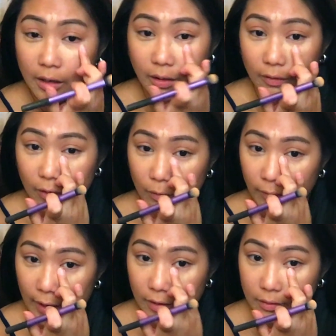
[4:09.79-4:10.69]
different
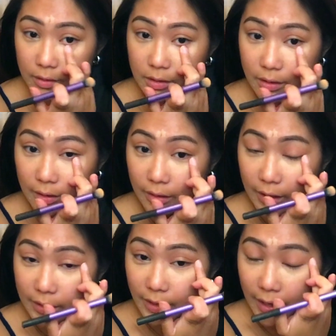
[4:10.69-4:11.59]
routes and
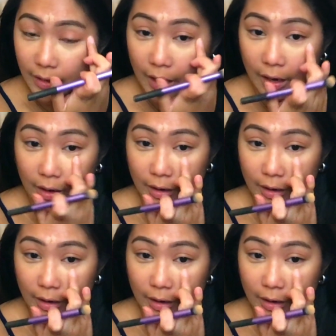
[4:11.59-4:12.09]
things like that,